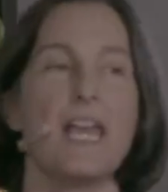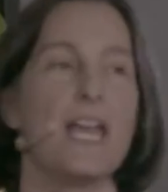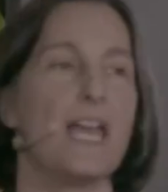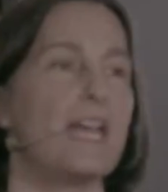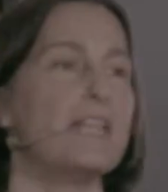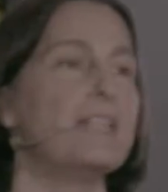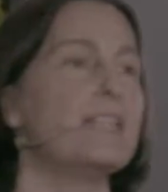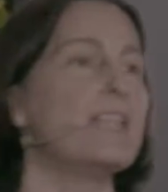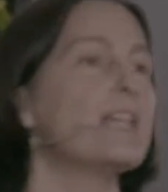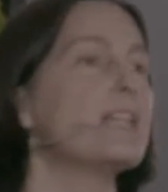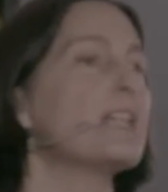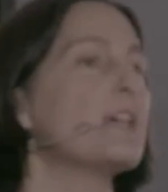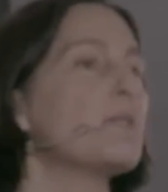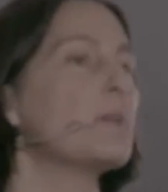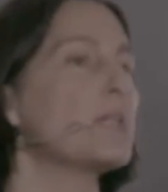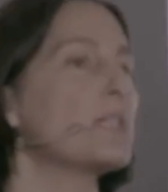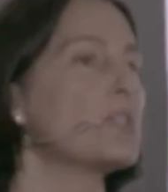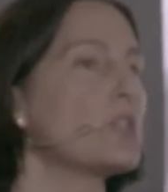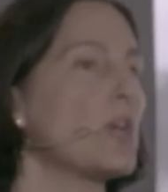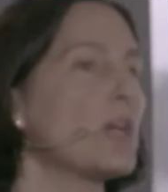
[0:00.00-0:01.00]
And then I
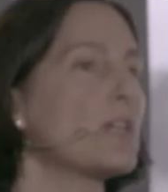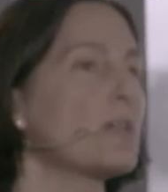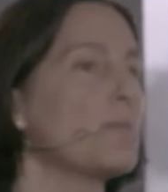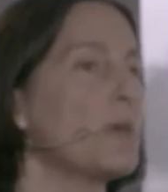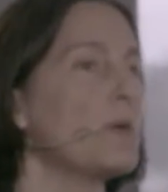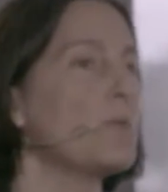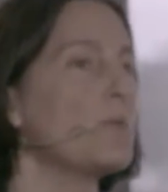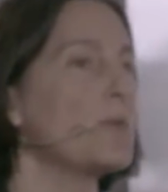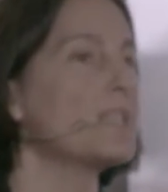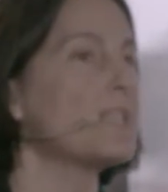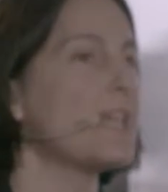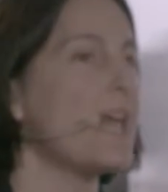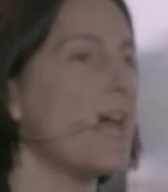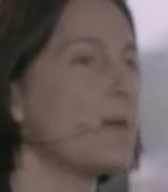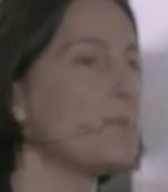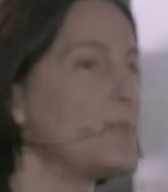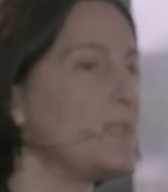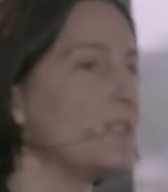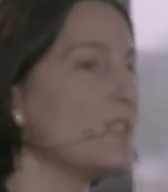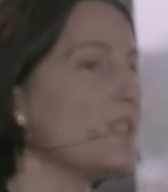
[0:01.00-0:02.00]
want to talk about what's
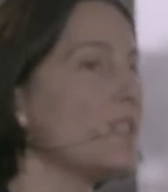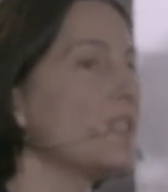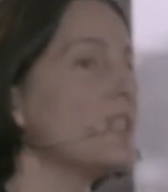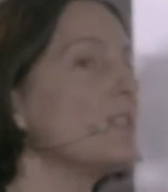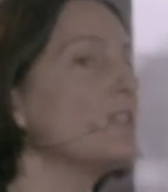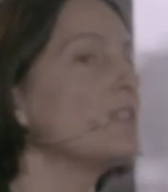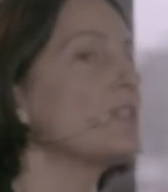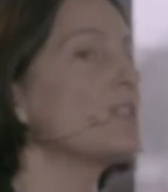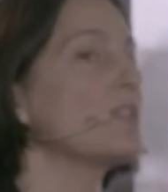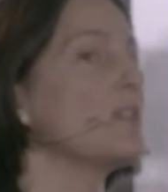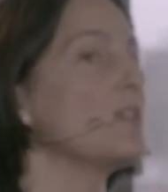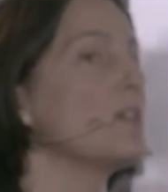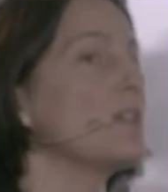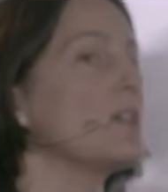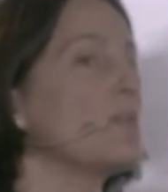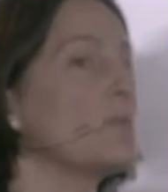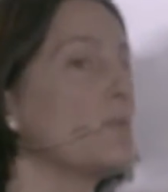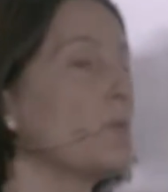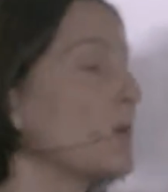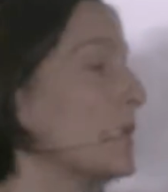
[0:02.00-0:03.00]
happened since
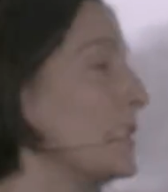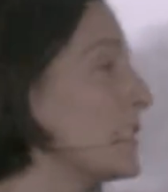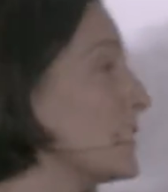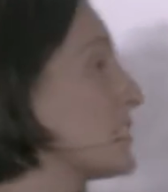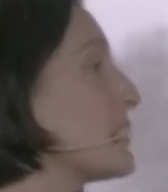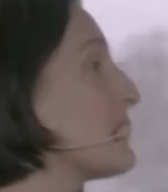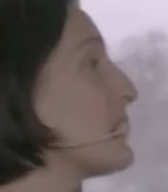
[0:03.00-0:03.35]
the world's